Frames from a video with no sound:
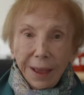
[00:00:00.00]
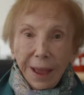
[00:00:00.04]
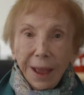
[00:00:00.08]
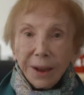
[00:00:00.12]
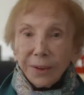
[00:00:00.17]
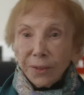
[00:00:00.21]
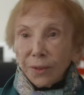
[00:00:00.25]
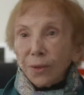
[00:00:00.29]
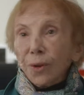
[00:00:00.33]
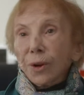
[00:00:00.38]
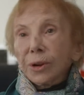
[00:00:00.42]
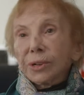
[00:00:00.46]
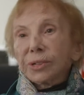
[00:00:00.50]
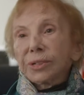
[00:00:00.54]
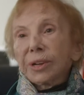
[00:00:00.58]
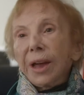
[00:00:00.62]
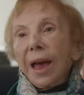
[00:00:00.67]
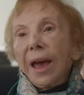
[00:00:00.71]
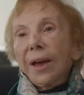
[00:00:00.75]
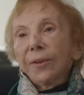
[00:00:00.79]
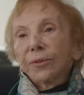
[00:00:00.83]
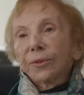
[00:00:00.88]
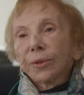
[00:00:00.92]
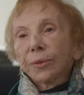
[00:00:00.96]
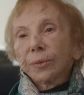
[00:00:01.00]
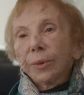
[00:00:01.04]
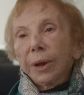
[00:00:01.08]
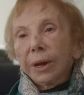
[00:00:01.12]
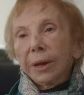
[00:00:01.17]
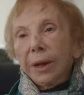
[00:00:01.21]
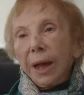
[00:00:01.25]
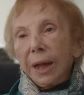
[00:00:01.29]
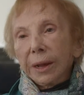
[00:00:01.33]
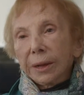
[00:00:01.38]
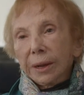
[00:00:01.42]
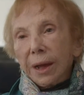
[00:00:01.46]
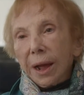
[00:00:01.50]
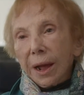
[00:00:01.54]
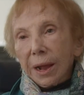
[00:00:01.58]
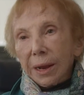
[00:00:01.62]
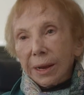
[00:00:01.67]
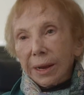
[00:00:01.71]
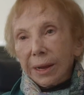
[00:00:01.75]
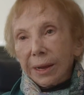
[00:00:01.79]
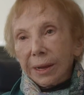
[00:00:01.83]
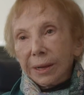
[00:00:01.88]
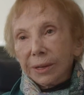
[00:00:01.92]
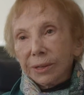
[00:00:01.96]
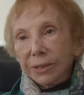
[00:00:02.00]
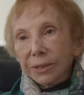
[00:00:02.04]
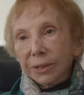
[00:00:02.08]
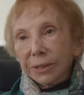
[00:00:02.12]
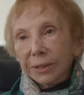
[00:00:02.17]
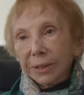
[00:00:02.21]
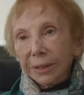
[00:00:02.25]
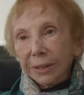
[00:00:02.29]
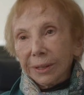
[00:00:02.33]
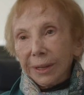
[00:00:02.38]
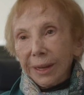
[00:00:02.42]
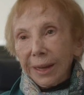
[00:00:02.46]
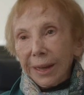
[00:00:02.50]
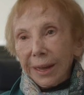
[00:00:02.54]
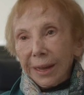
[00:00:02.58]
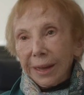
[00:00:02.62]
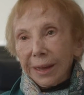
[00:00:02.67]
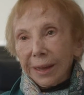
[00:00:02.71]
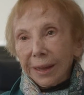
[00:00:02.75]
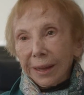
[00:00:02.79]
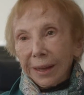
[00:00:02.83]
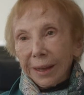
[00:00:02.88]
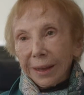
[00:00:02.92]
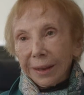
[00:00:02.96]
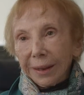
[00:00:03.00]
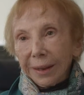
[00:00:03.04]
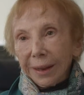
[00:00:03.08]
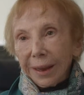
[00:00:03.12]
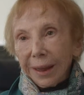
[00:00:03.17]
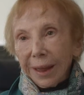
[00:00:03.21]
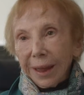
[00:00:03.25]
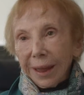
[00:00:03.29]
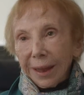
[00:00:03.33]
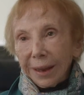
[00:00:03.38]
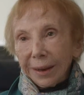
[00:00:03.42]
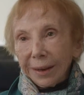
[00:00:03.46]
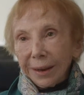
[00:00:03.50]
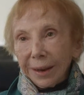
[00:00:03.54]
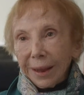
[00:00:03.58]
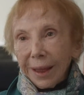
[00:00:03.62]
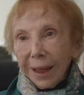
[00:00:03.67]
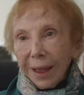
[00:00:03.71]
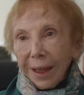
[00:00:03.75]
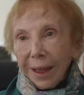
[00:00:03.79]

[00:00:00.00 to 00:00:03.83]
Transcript: And of course, after we got Connie into the league and